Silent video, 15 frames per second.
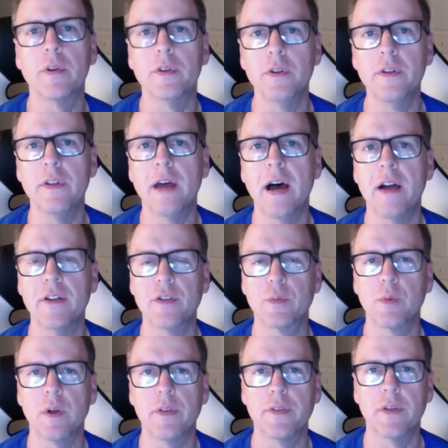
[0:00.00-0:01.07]
do that is
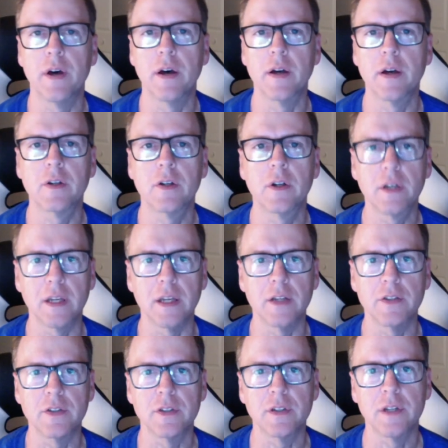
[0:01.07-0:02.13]
with
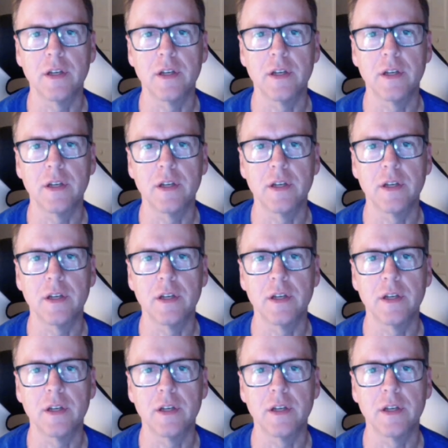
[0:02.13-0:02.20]
cookies,